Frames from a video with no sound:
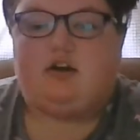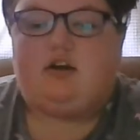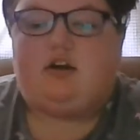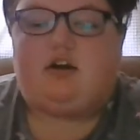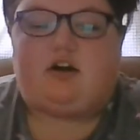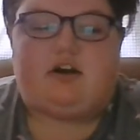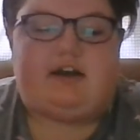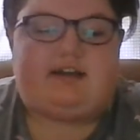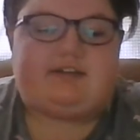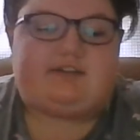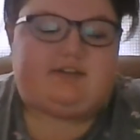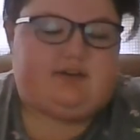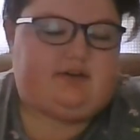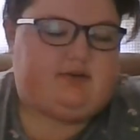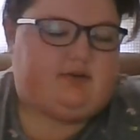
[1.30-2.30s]
Alright,
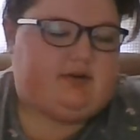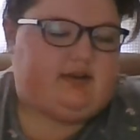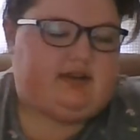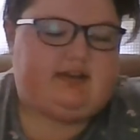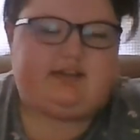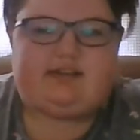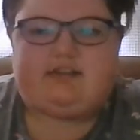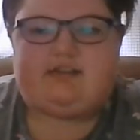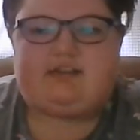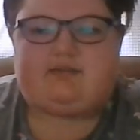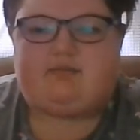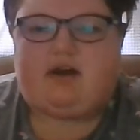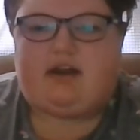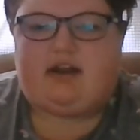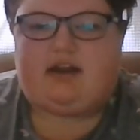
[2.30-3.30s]
so this is
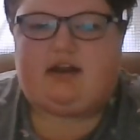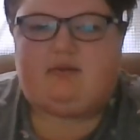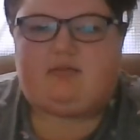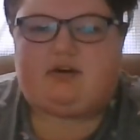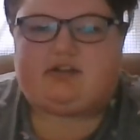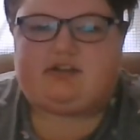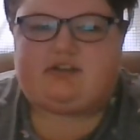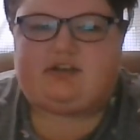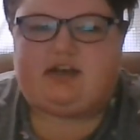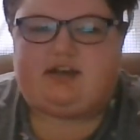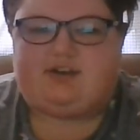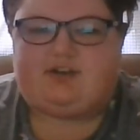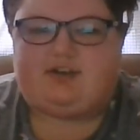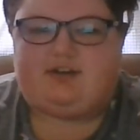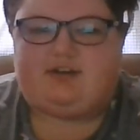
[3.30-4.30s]
my
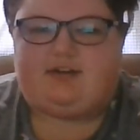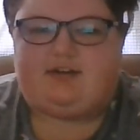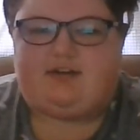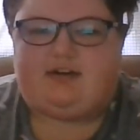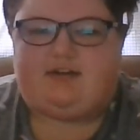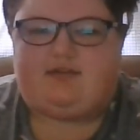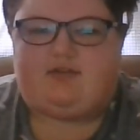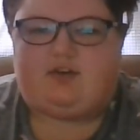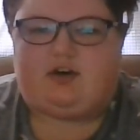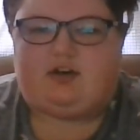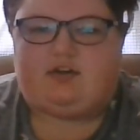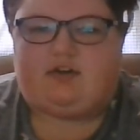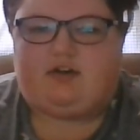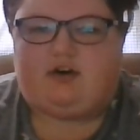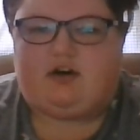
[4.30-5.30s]
presentation of our
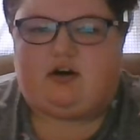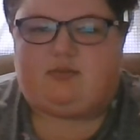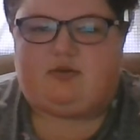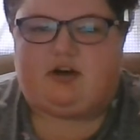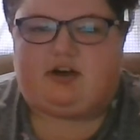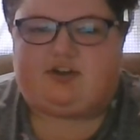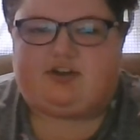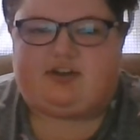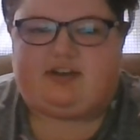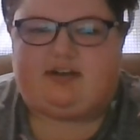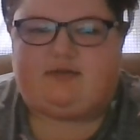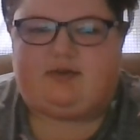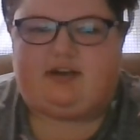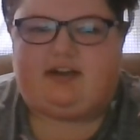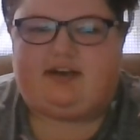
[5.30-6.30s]
little art project that
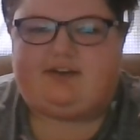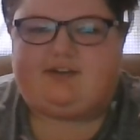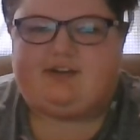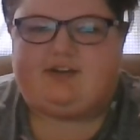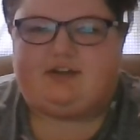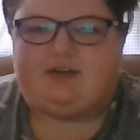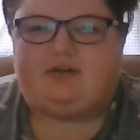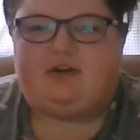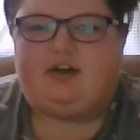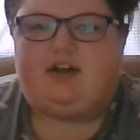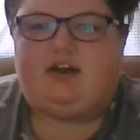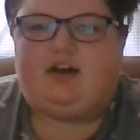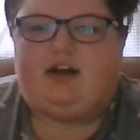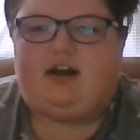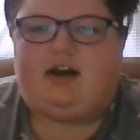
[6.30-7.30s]
we needed to do.
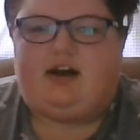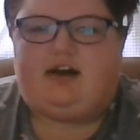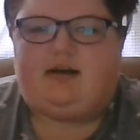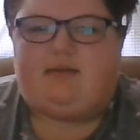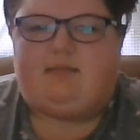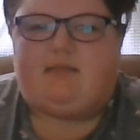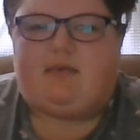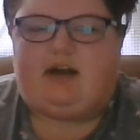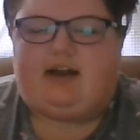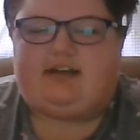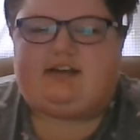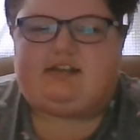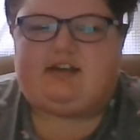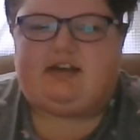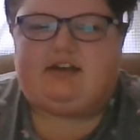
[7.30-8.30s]
I
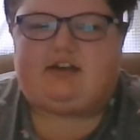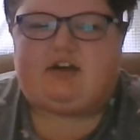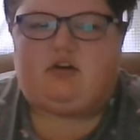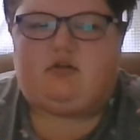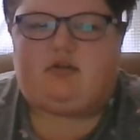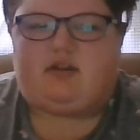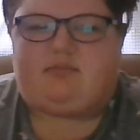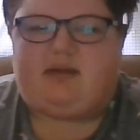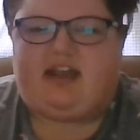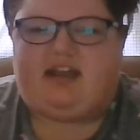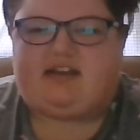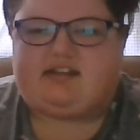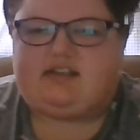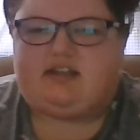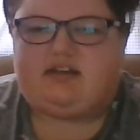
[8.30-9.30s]
decided to go with a
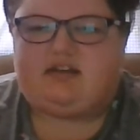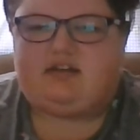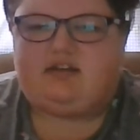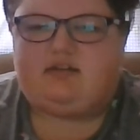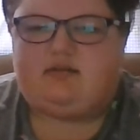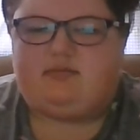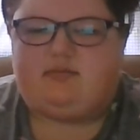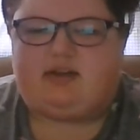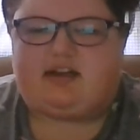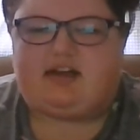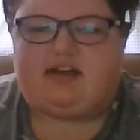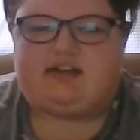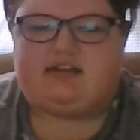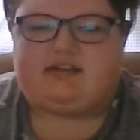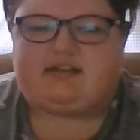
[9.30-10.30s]
painting
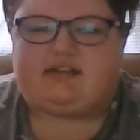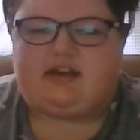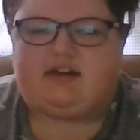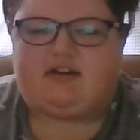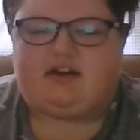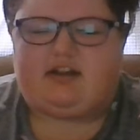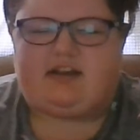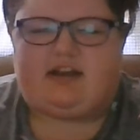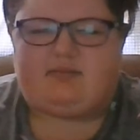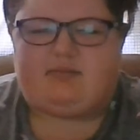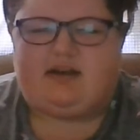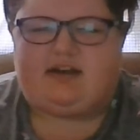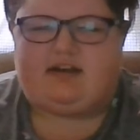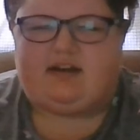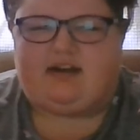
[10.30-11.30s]
because I already like
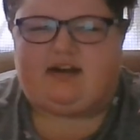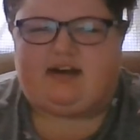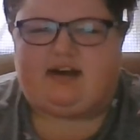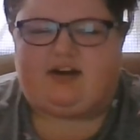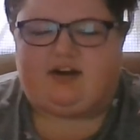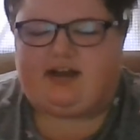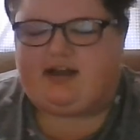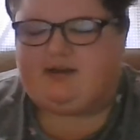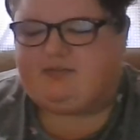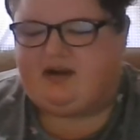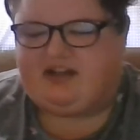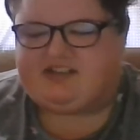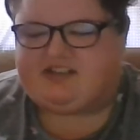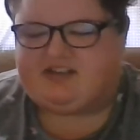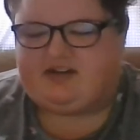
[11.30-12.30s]
painting and I already had
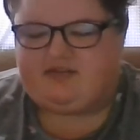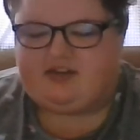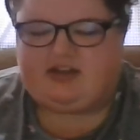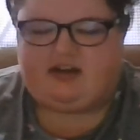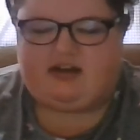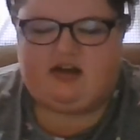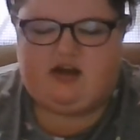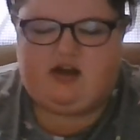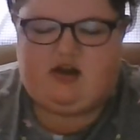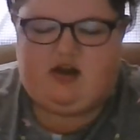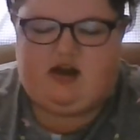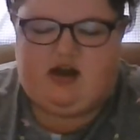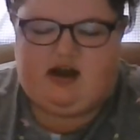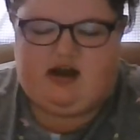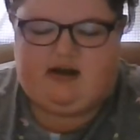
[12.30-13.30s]
paints and everything.
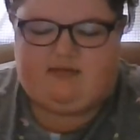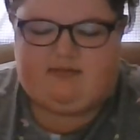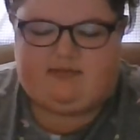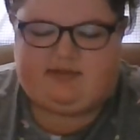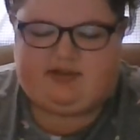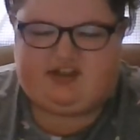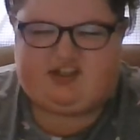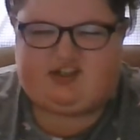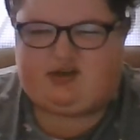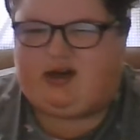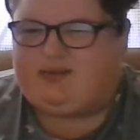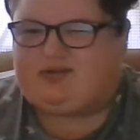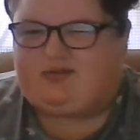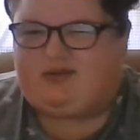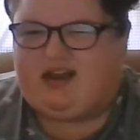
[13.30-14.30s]
So I just
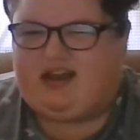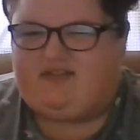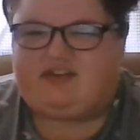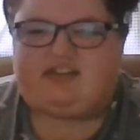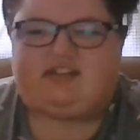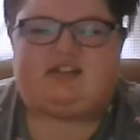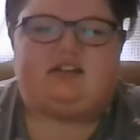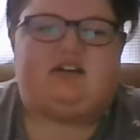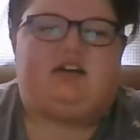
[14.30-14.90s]
grabbed some canvas.